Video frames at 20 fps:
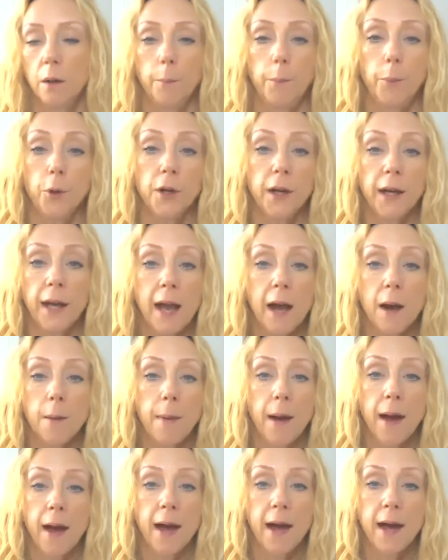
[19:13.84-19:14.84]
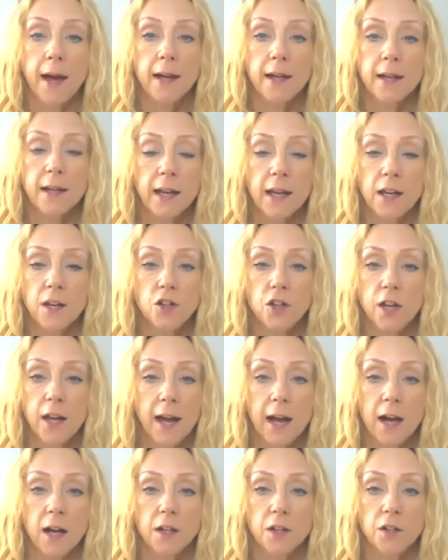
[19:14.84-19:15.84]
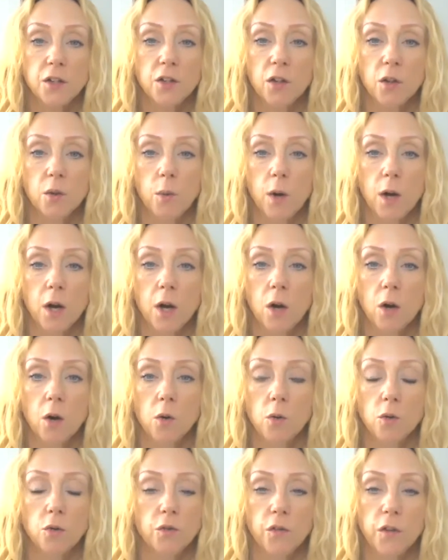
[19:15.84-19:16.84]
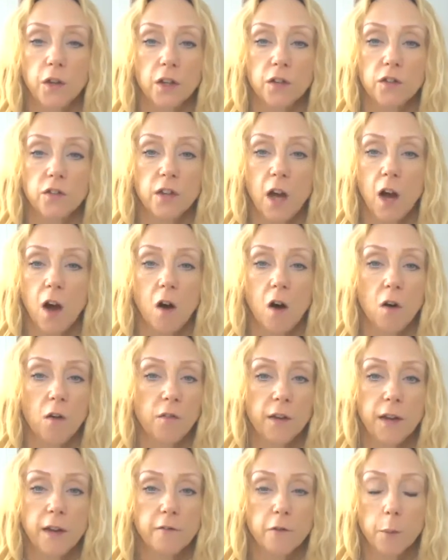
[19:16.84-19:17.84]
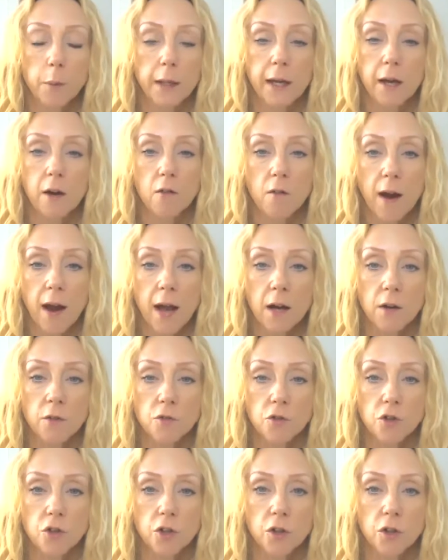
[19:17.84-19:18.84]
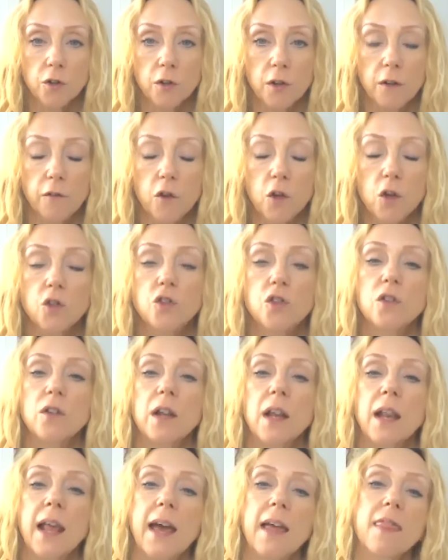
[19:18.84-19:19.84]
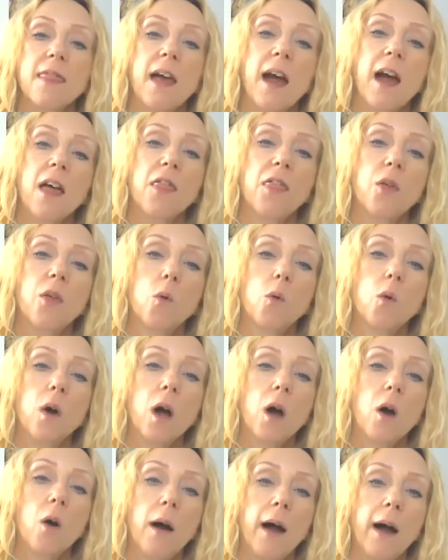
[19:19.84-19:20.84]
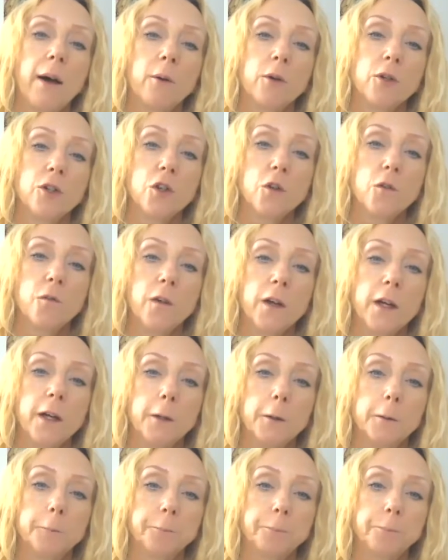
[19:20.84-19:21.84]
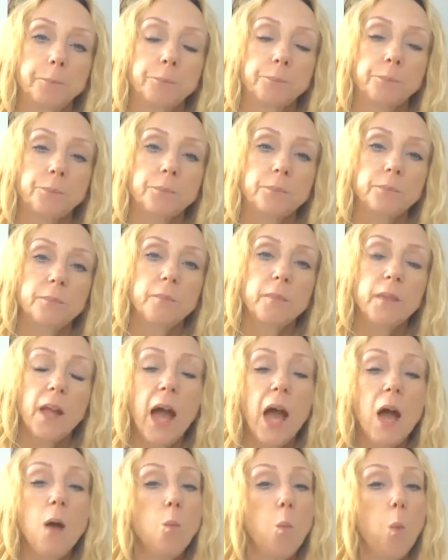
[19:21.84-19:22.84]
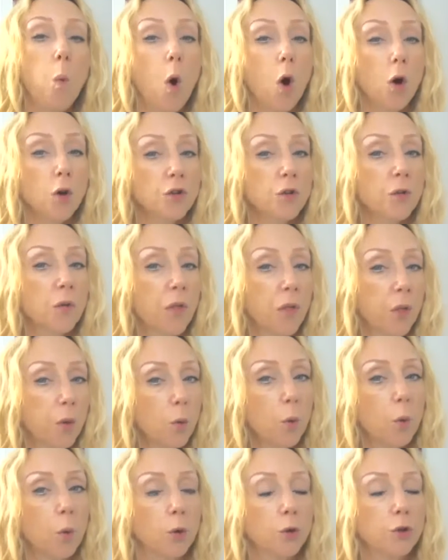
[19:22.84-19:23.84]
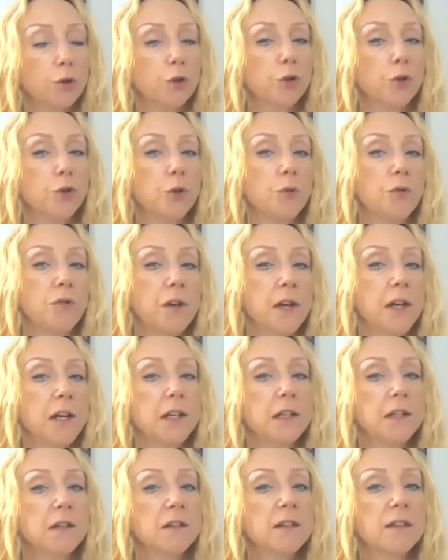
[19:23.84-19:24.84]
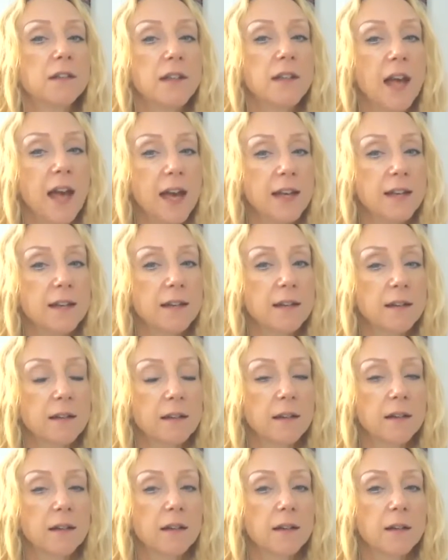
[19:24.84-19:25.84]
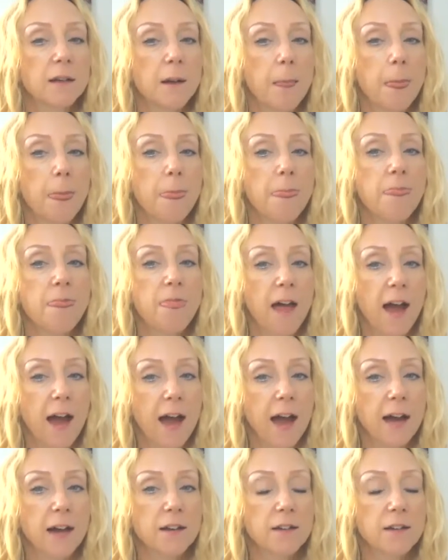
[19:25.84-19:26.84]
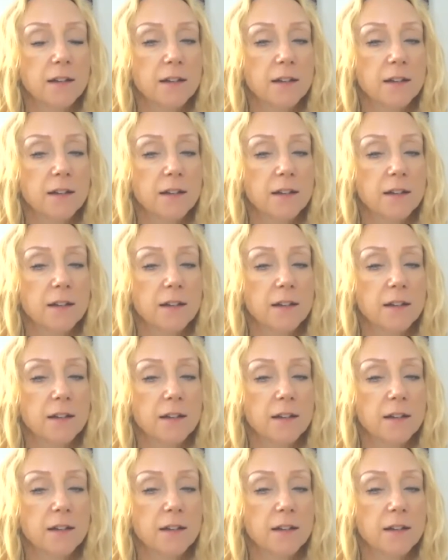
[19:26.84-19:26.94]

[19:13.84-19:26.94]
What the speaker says: putting out bad energy out into the world for yourself and everybody around you? If you could just let that thought go, how would you feel? And what thought could you think instead that